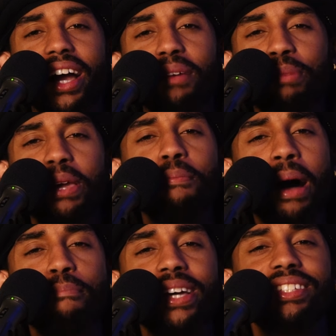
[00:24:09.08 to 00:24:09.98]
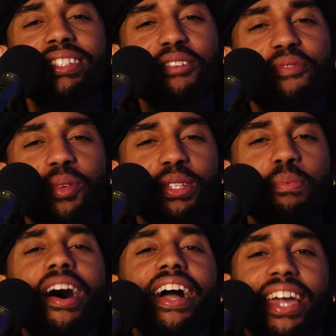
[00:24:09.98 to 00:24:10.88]
can be my best self on this
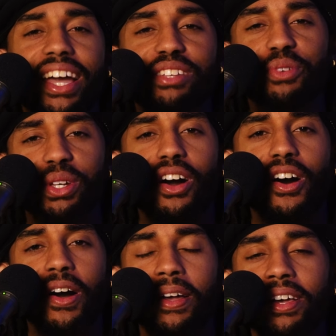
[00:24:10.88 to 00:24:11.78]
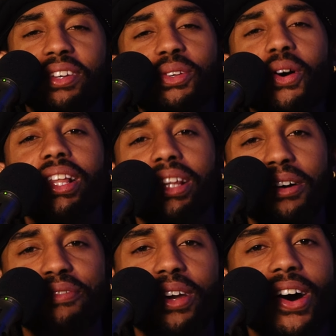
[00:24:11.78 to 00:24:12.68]
podcast for y'all. I
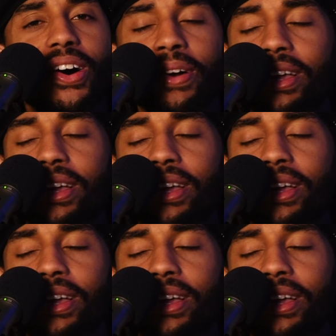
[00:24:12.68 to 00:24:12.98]
love y'all.